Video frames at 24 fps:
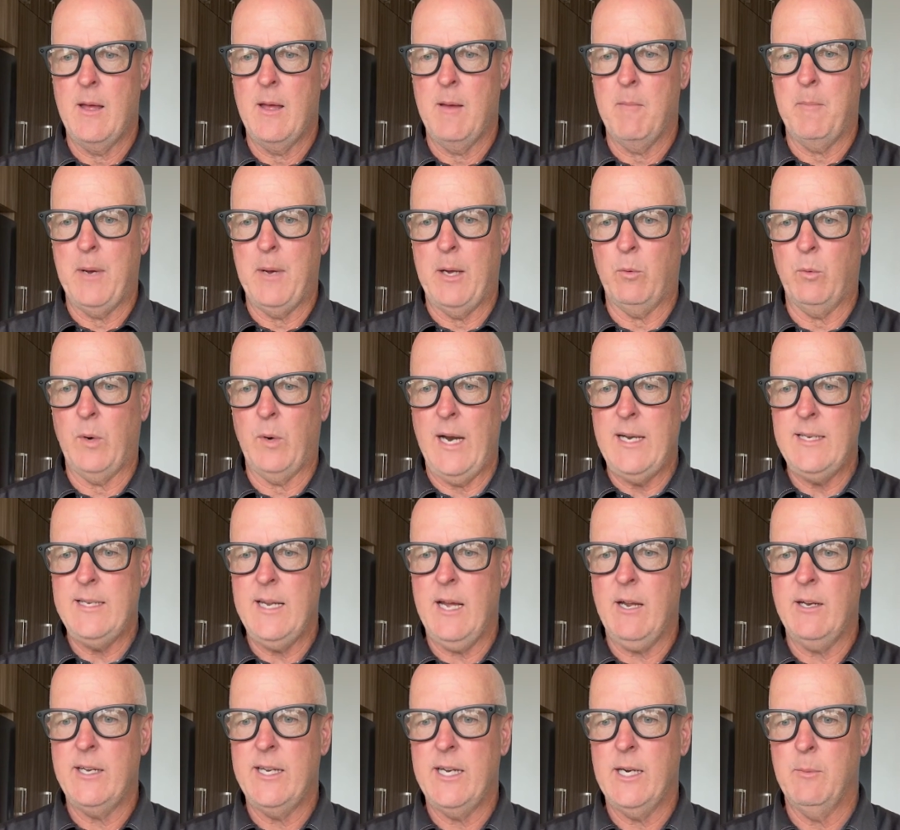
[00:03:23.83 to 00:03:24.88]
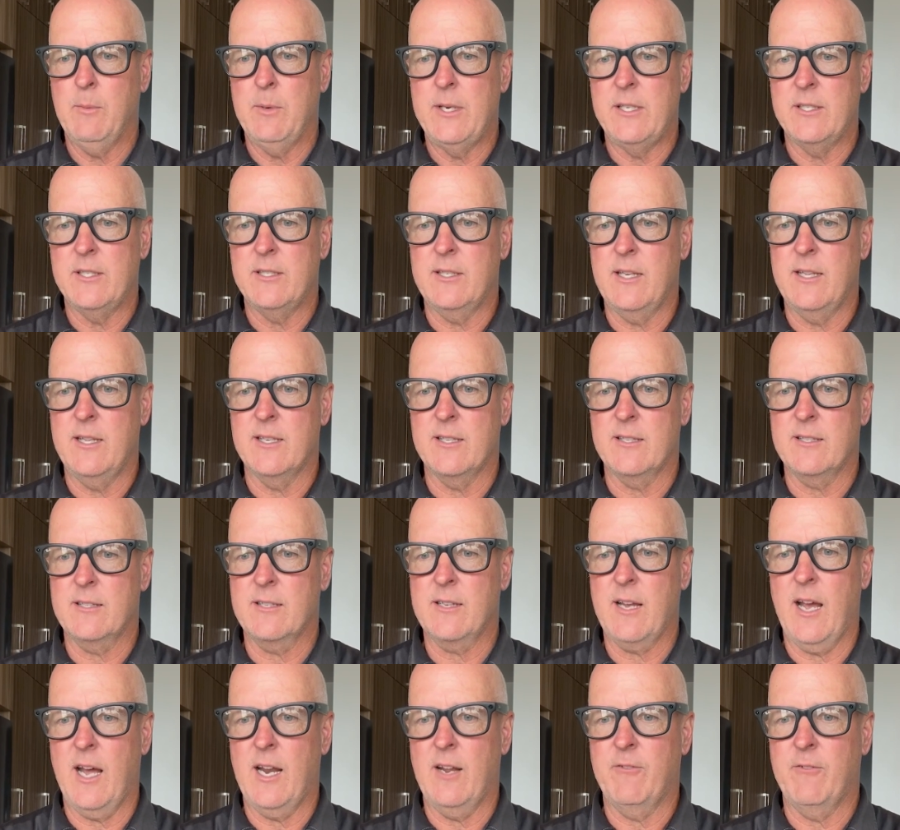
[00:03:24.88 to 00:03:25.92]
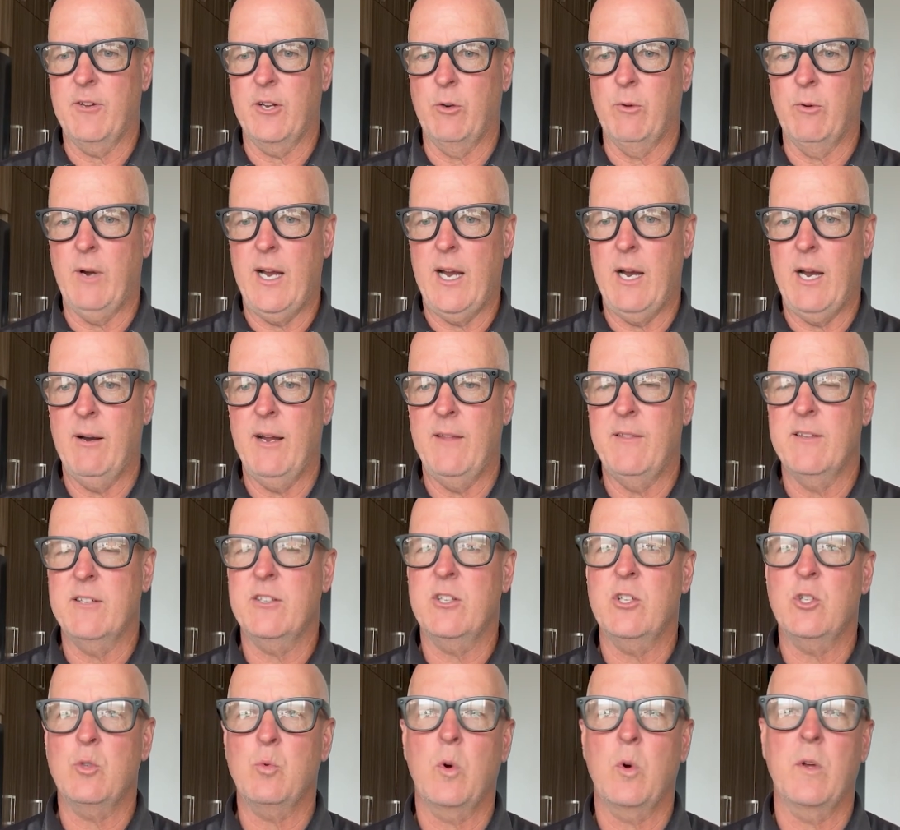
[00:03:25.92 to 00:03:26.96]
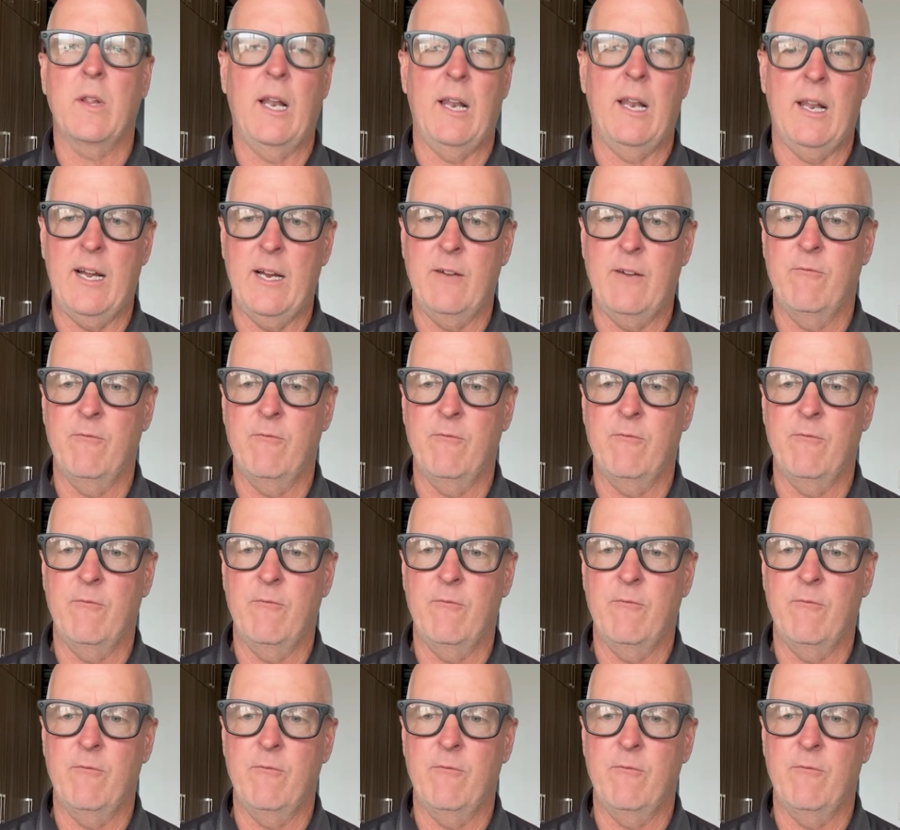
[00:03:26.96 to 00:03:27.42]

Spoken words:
But right down here where you see this kind of a gray area, this is where the line